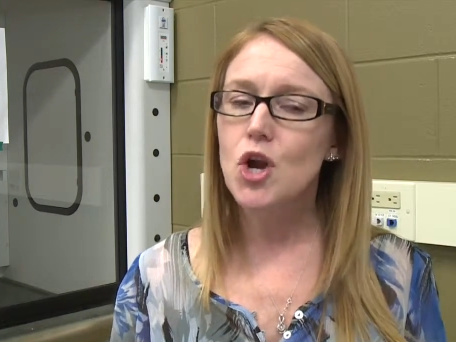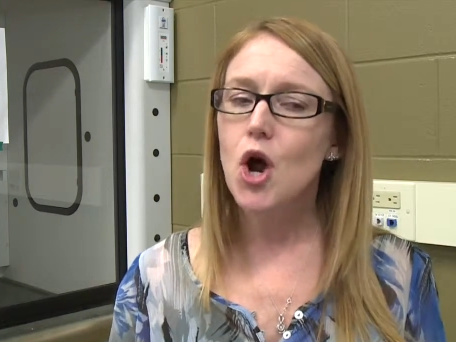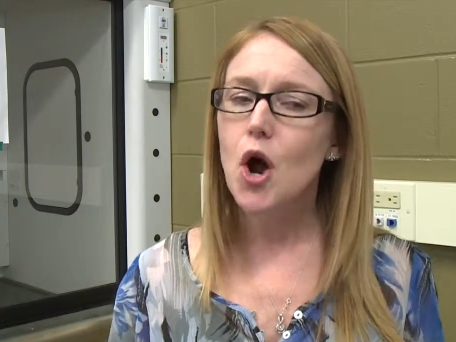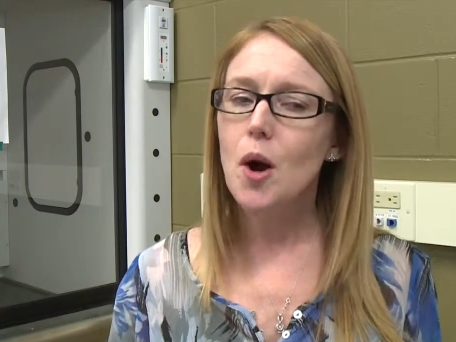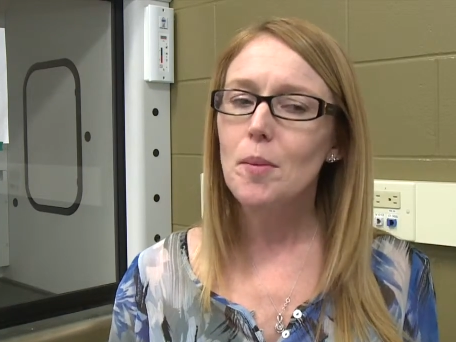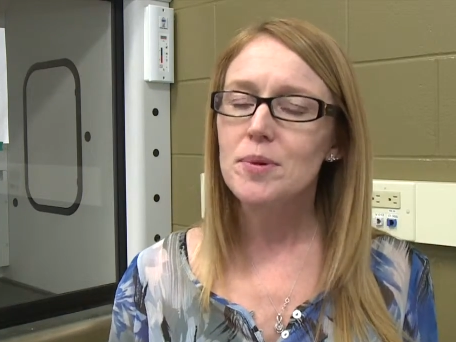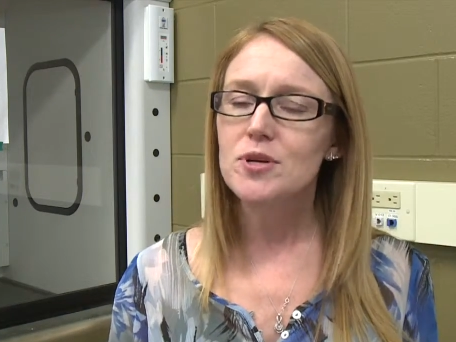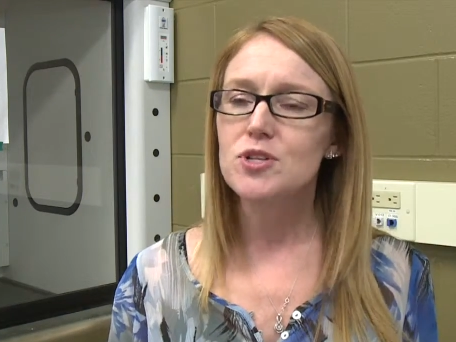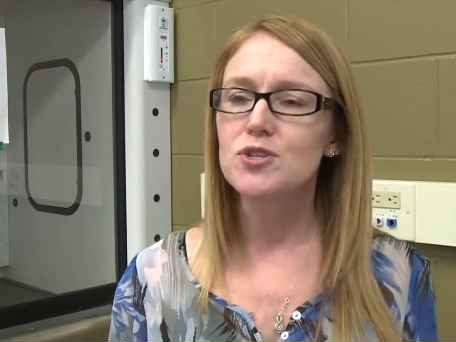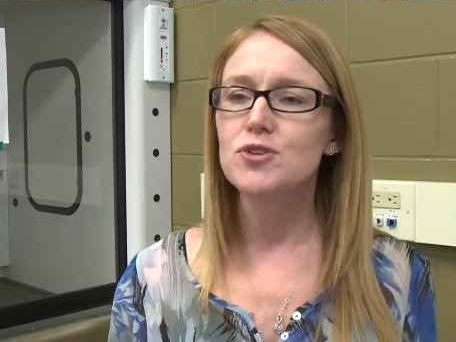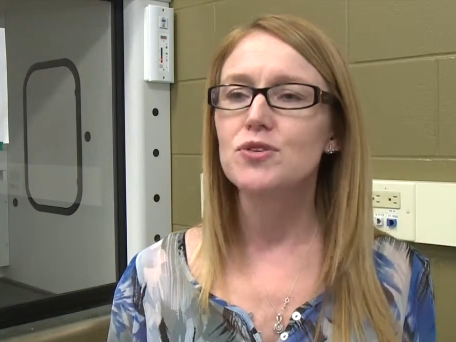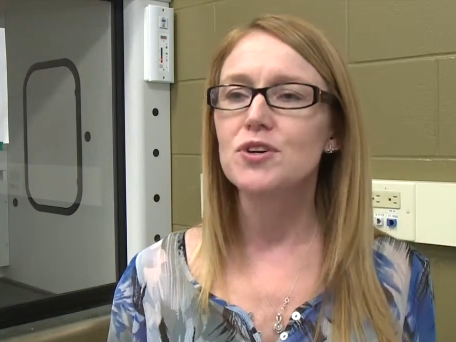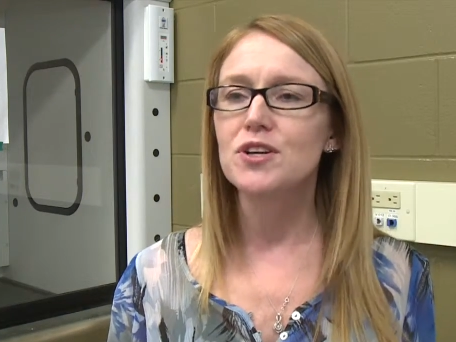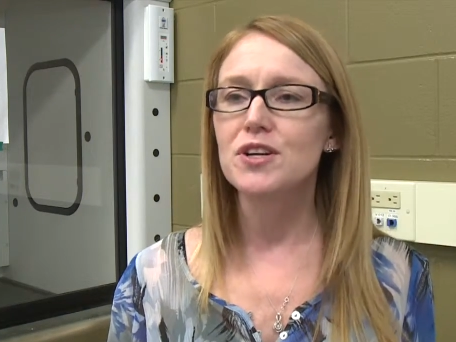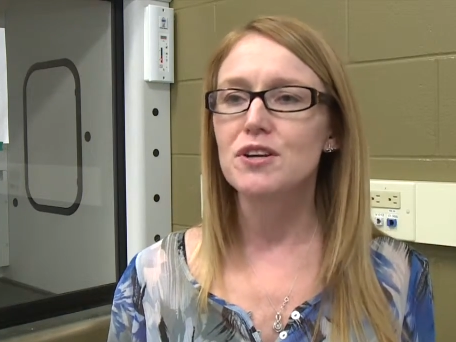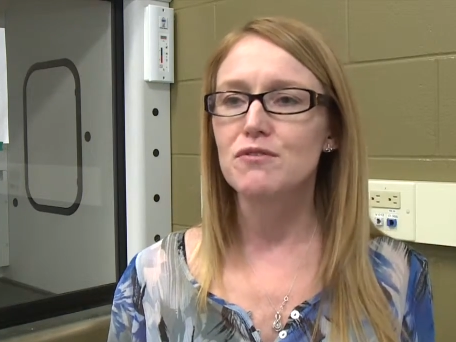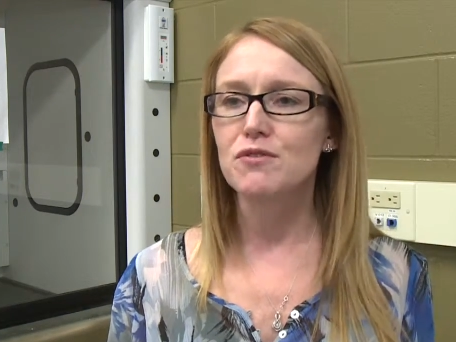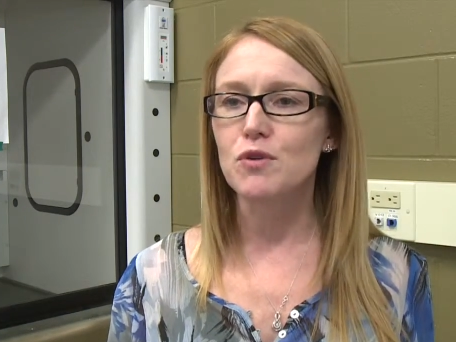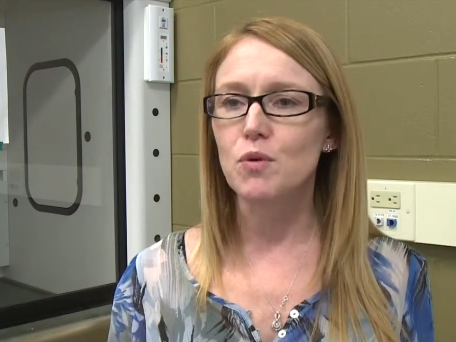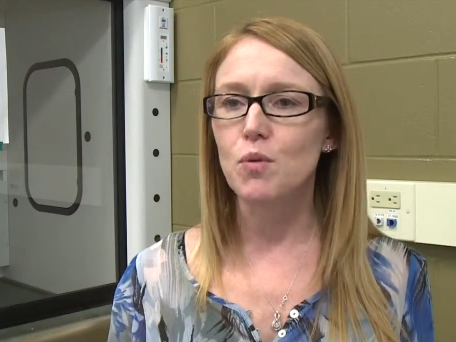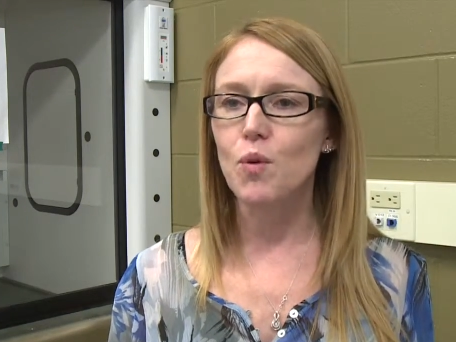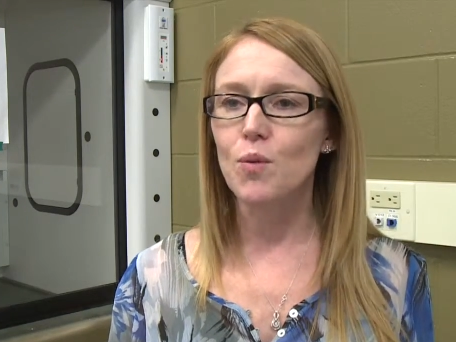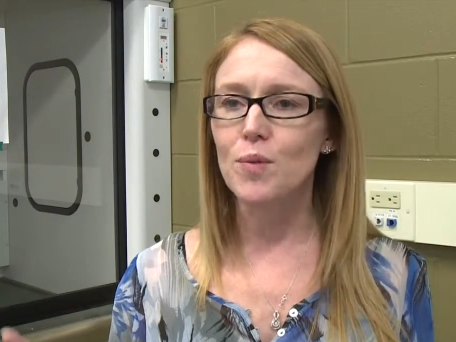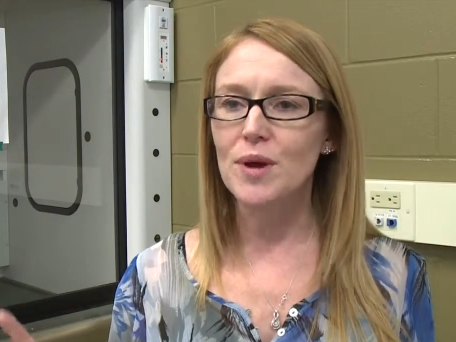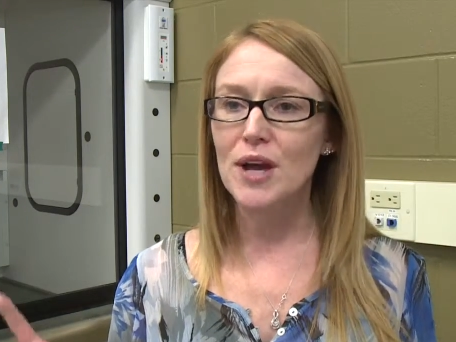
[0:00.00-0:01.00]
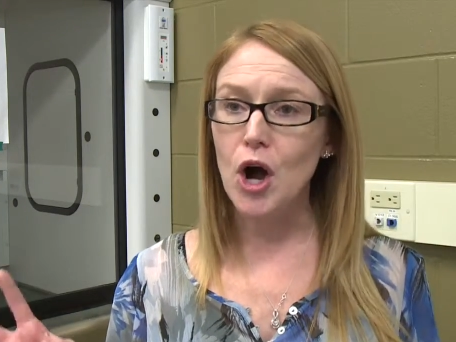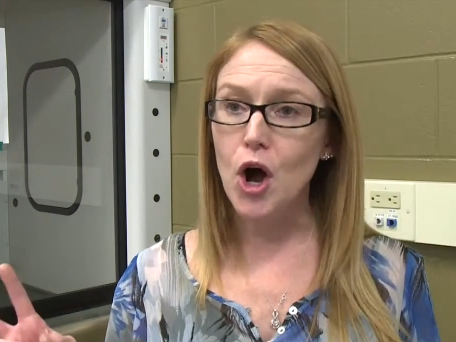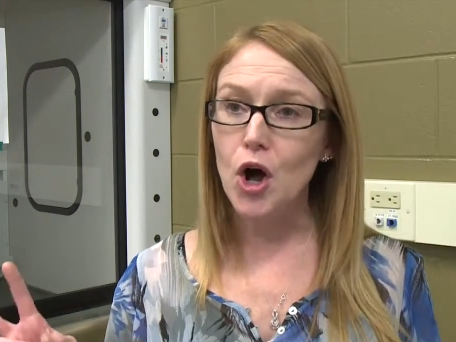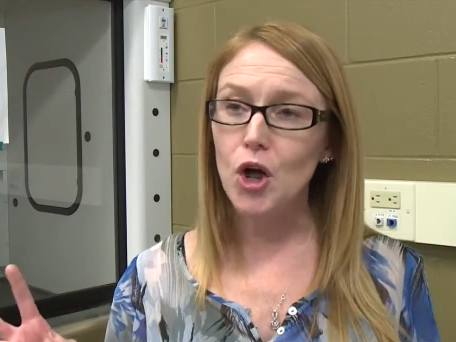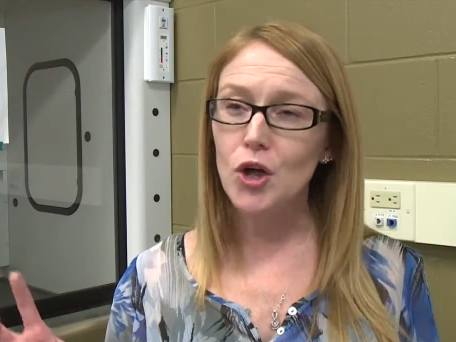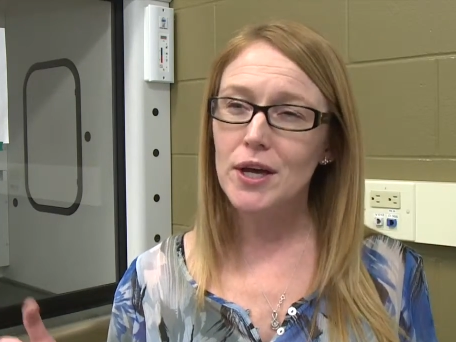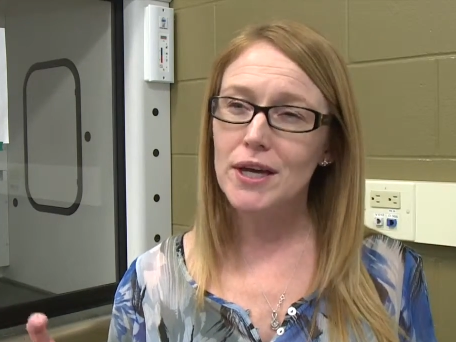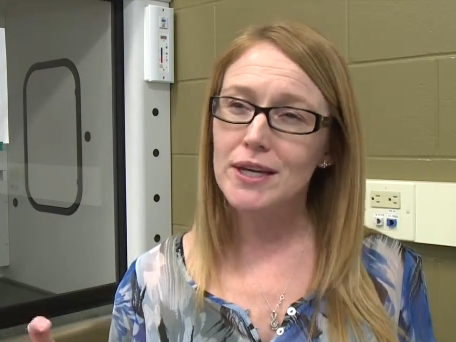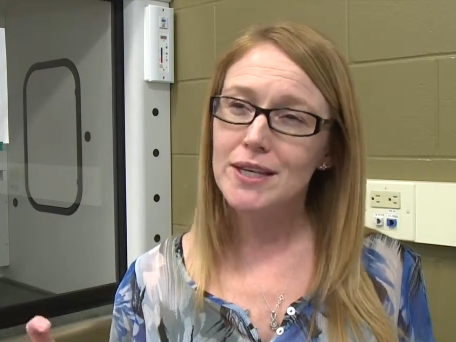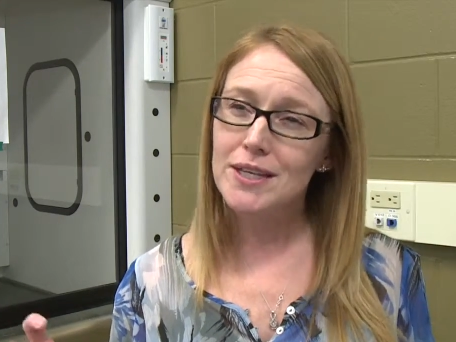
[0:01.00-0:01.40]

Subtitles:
an opportunity for what we call